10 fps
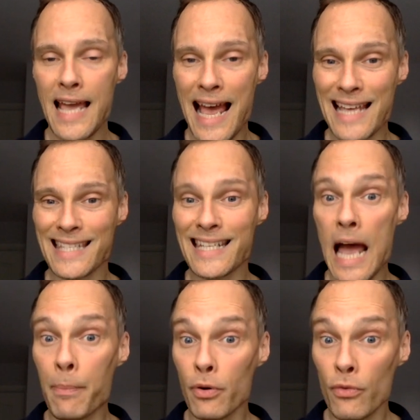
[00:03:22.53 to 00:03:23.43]
as an
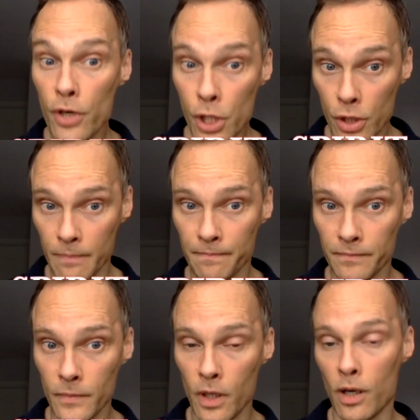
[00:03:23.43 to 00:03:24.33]
apparition
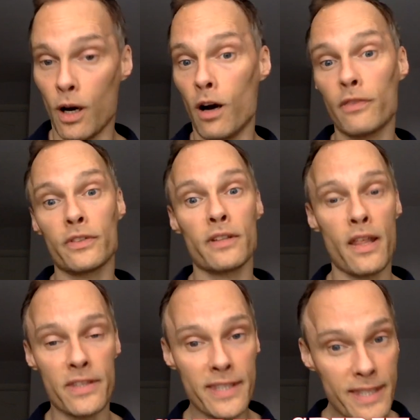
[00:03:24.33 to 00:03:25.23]
after
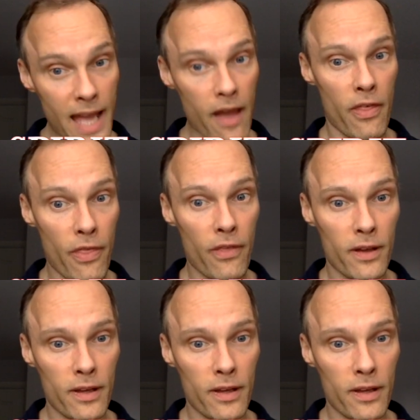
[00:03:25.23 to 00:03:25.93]
their death.